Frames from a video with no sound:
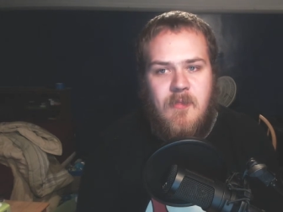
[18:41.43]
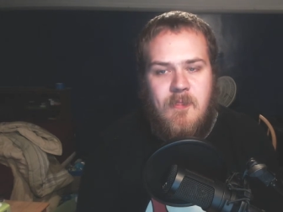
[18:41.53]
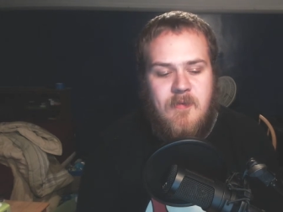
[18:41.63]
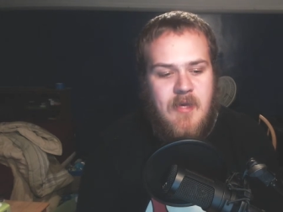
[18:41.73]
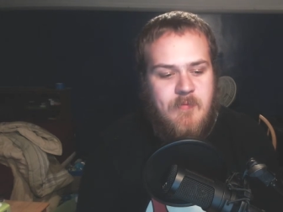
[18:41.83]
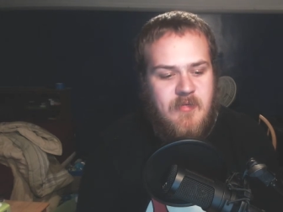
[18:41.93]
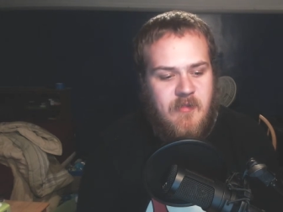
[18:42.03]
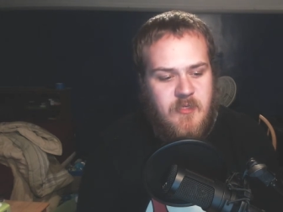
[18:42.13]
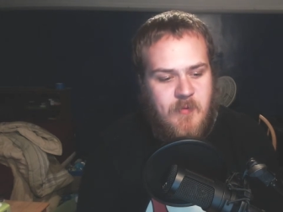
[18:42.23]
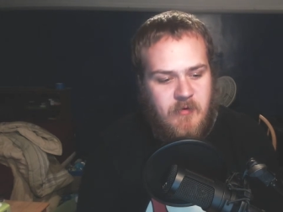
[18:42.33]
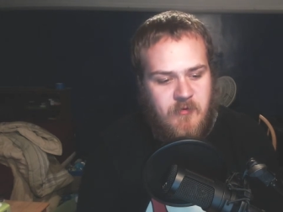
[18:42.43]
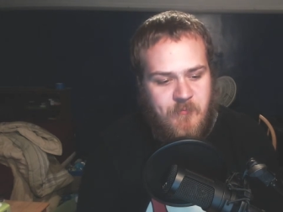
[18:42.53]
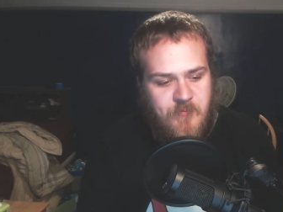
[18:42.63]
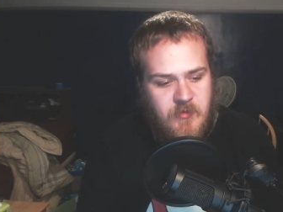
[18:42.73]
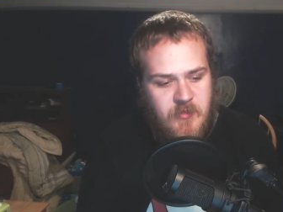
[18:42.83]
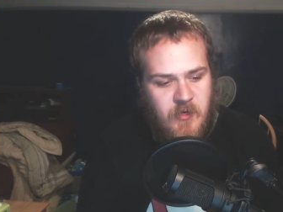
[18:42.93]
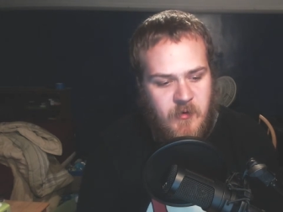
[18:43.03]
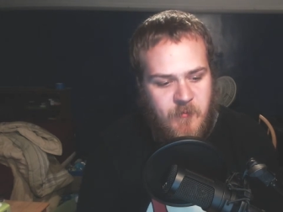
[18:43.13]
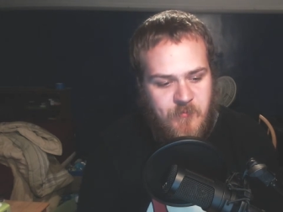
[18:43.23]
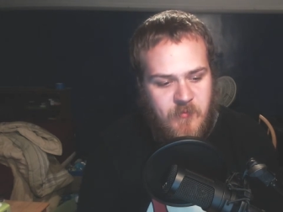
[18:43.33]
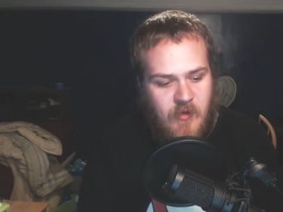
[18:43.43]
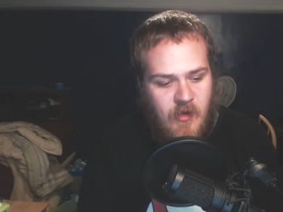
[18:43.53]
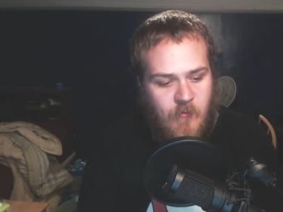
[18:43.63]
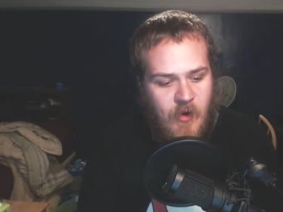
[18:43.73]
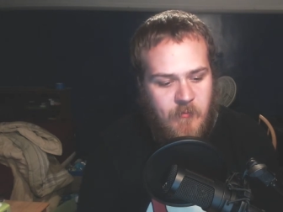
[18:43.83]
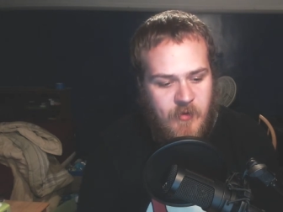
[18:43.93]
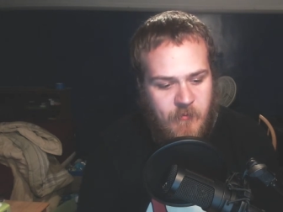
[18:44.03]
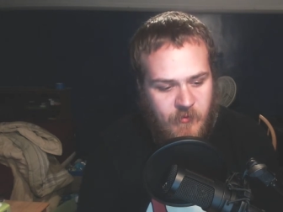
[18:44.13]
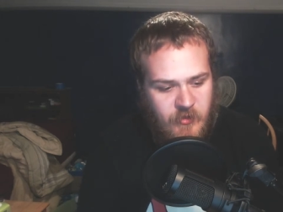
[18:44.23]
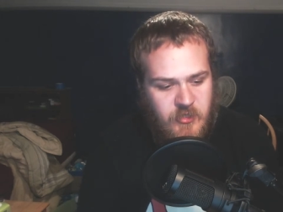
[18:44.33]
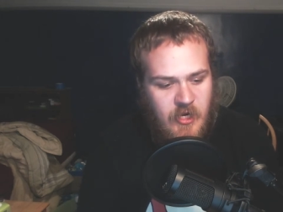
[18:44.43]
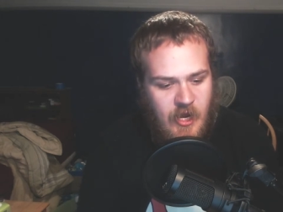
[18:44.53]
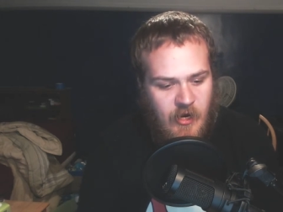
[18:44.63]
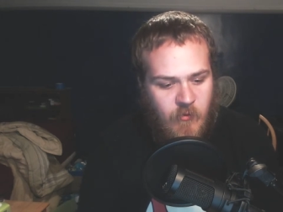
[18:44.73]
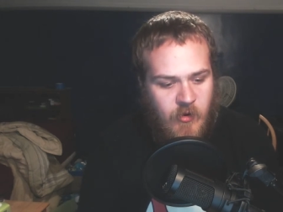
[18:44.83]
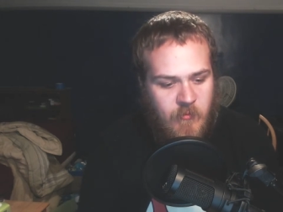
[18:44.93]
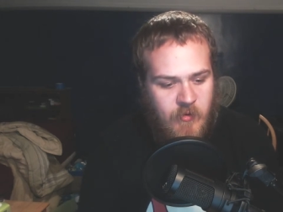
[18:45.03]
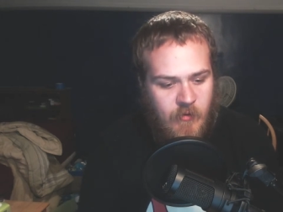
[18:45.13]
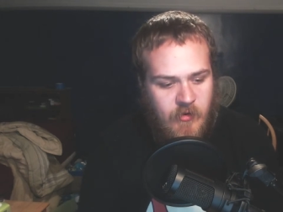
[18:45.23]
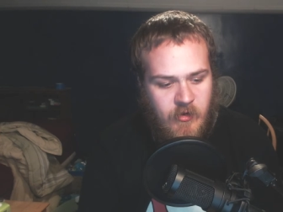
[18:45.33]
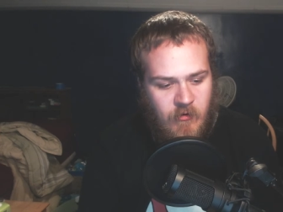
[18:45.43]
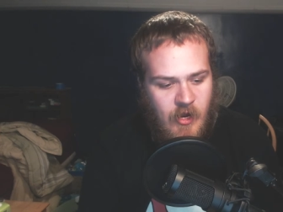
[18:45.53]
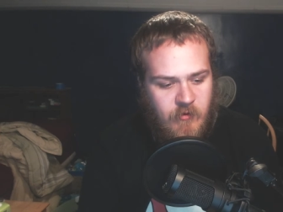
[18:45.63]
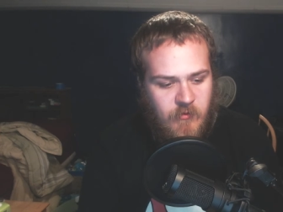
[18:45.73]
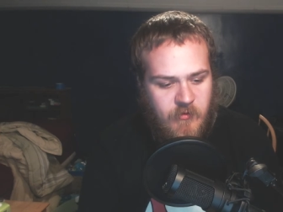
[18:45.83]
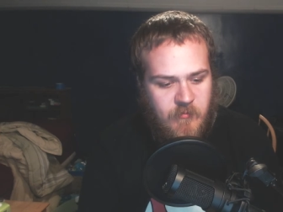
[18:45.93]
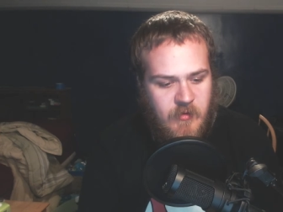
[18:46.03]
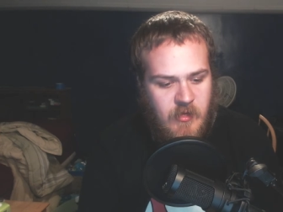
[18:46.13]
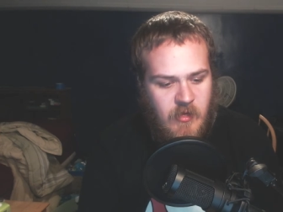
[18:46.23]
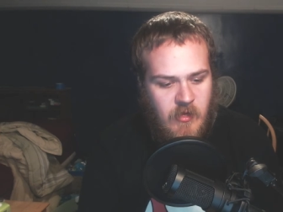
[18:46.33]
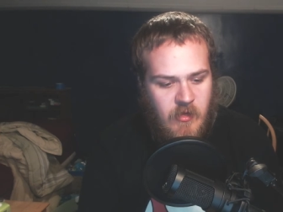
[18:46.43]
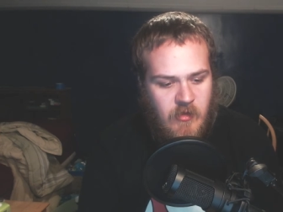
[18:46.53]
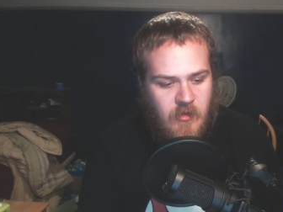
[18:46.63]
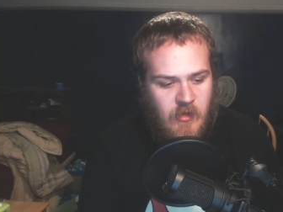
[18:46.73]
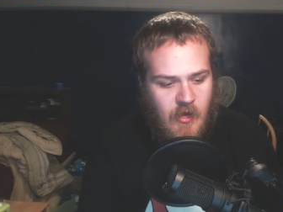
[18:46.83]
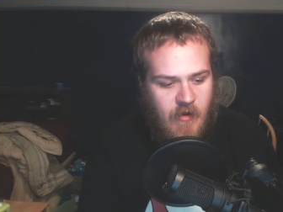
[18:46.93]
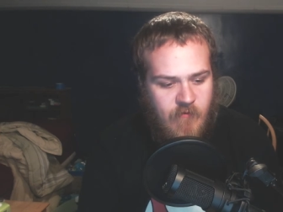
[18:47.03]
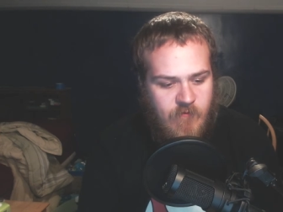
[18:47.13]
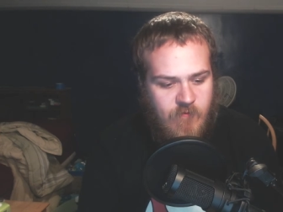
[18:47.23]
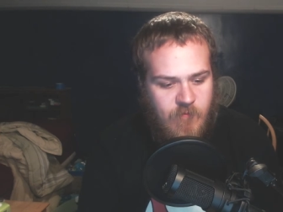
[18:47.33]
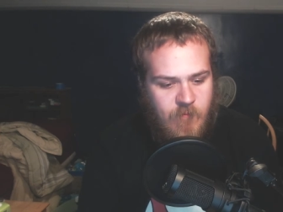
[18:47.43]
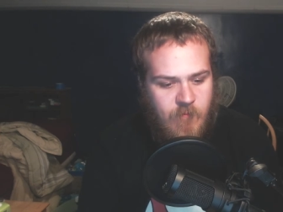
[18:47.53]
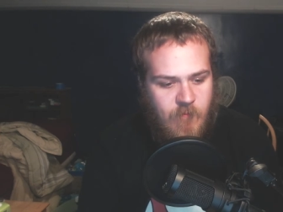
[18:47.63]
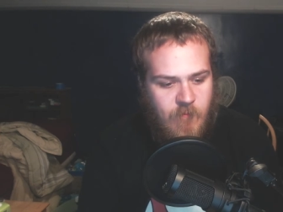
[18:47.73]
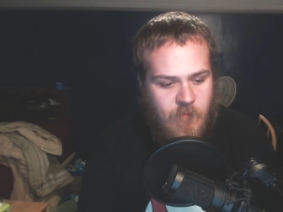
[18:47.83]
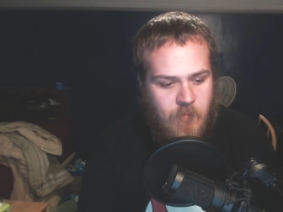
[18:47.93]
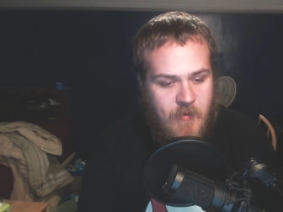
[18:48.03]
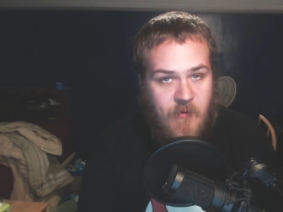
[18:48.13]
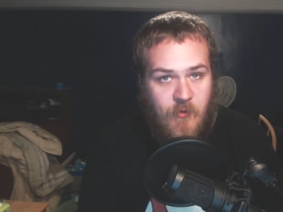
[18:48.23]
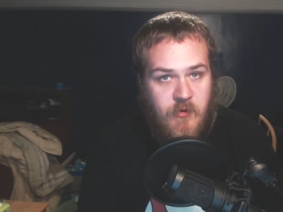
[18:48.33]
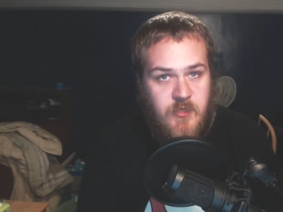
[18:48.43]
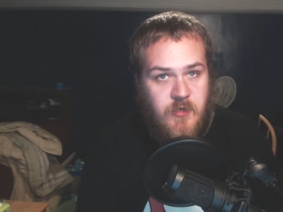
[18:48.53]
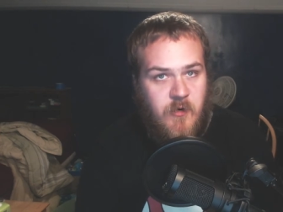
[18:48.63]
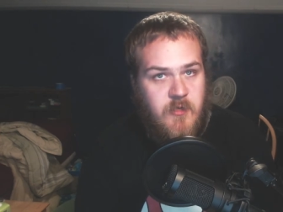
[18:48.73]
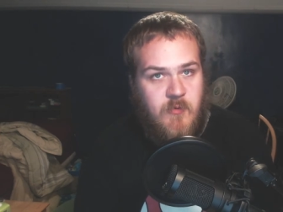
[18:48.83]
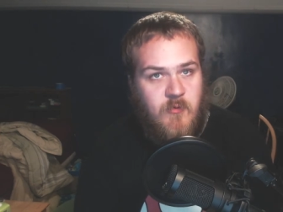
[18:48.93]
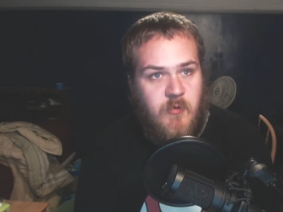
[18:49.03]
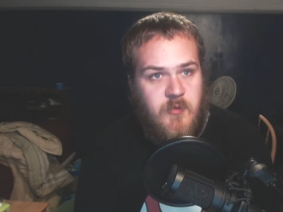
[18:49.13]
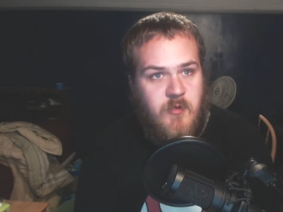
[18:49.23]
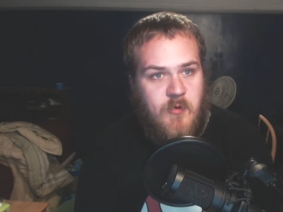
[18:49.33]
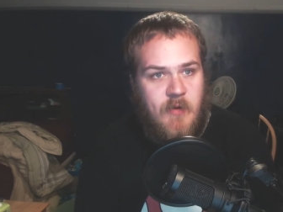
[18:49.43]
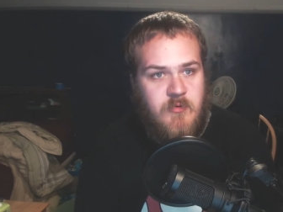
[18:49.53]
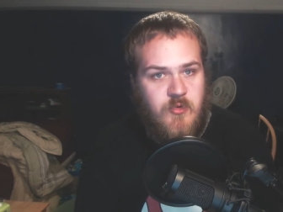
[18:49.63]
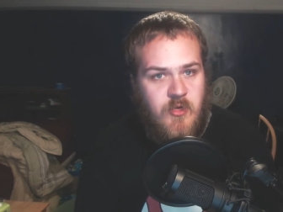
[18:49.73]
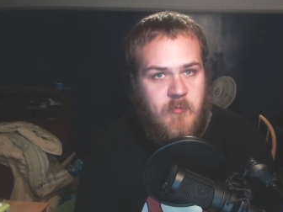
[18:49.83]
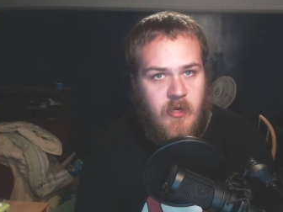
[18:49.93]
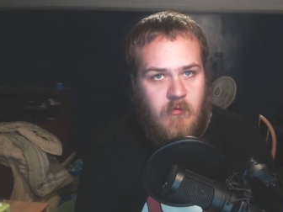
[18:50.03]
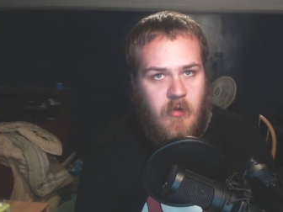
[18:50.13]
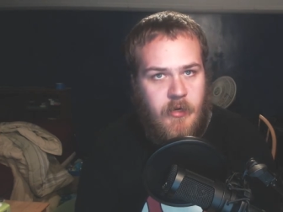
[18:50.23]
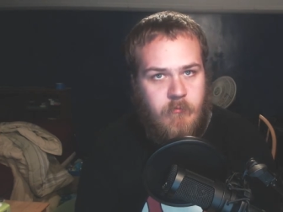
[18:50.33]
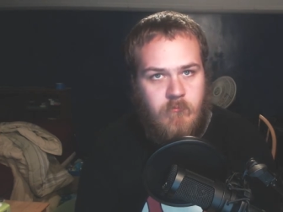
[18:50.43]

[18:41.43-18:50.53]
it's the opposite end of the spectrum. So I want people in chat. I want to be able to interact with them. I've been real discouraged before too when I'm streaming and like